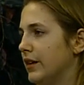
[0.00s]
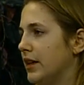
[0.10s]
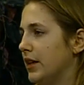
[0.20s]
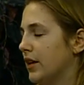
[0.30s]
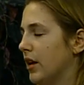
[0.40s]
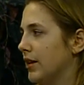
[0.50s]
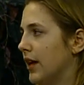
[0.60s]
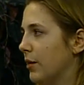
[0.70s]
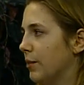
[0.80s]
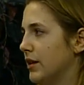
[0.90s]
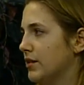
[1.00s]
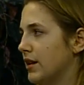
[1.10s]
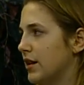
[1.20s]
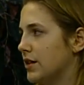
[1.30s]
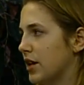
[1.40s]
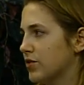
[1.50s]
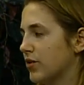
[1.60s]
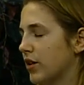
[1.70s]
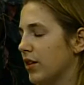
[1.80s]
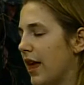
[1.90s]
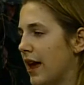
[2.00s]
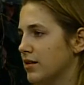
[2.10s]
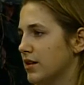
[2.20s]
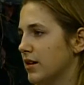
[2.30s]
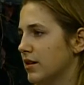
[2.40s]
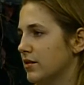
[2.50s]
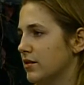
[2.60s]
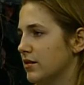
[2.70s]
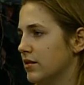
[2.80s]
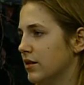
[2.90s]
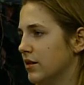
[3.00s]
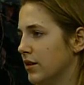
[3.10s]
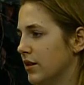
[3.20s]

and eat on campus than it does for classes mm-hmm.